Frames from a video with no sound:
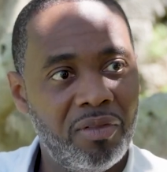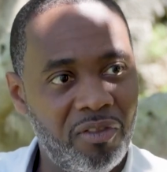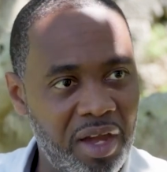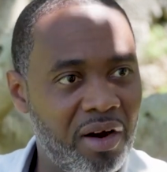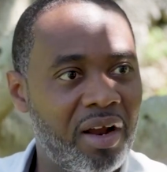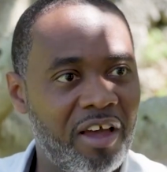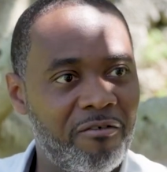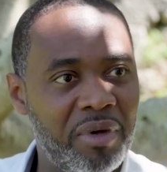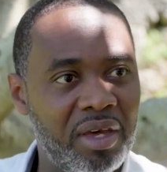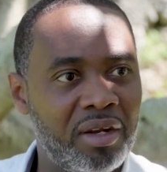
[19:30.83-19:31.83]
there
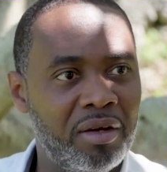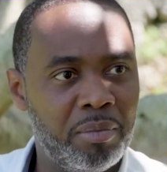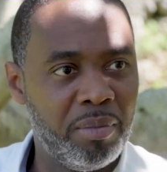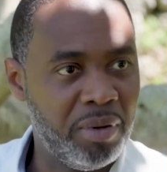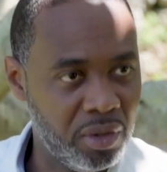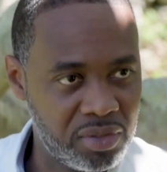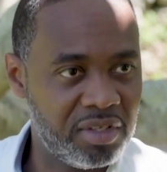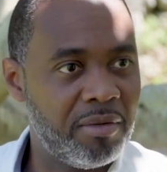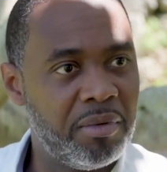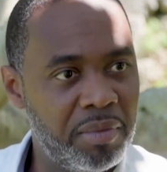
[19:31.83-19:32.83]
have been
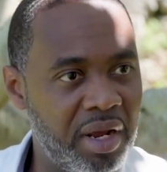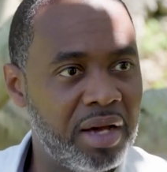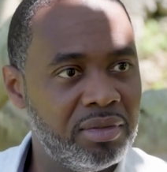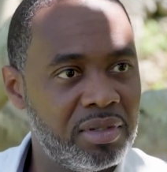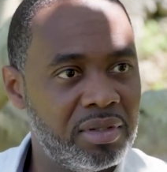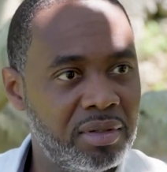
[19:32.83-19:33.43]
proposals that have been put out,